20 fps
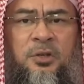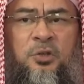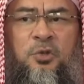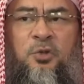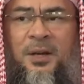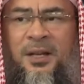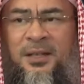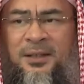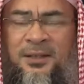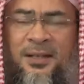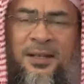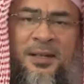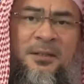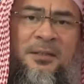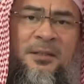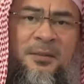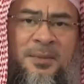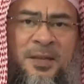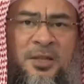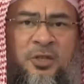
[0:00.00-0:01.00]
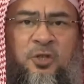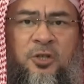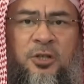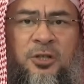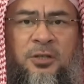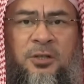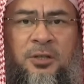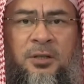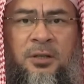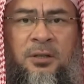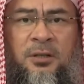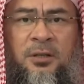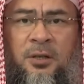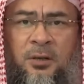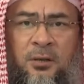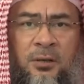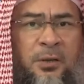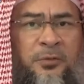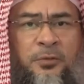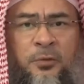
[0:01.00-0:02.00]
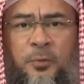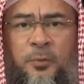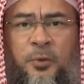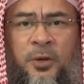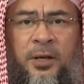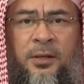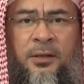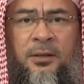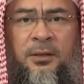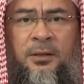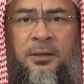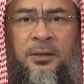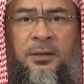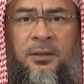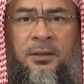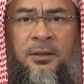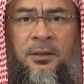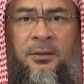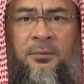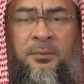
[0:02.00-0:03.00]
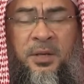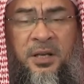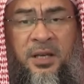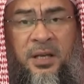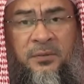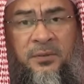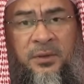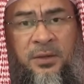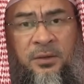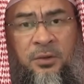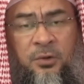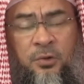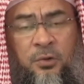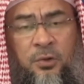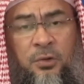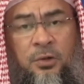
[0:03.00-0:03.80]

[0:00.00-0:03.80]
to attend the masjids, not only for prayer, but even to